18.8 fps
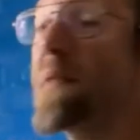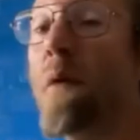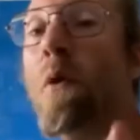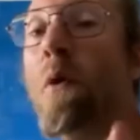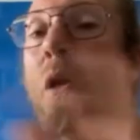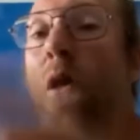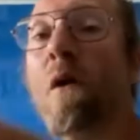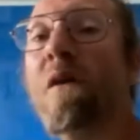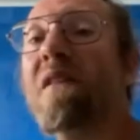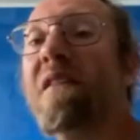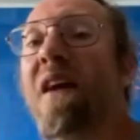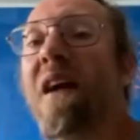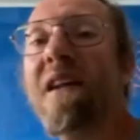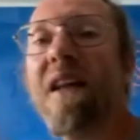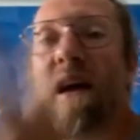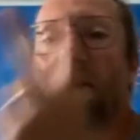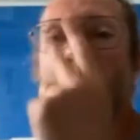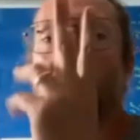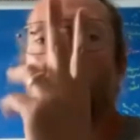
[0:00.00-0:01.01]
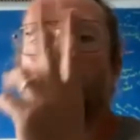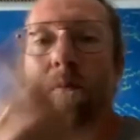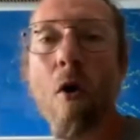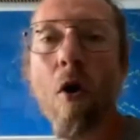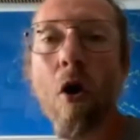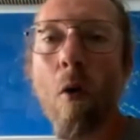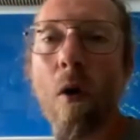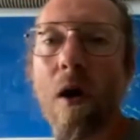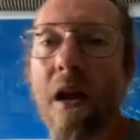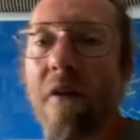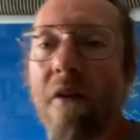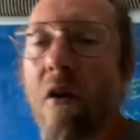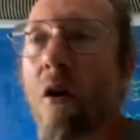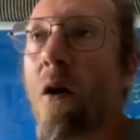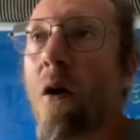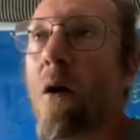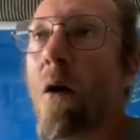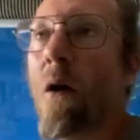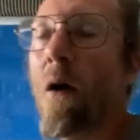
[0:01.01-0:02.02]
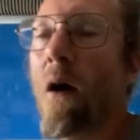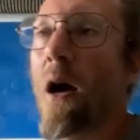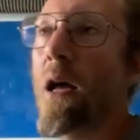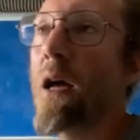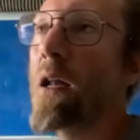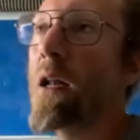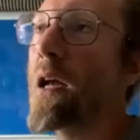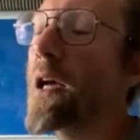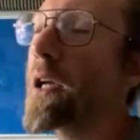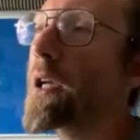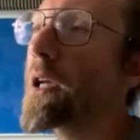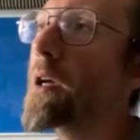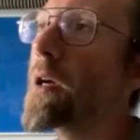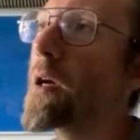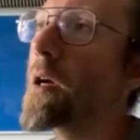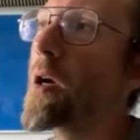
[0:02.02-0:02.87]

Then we go outside having a smoke or whatever, and I'm like,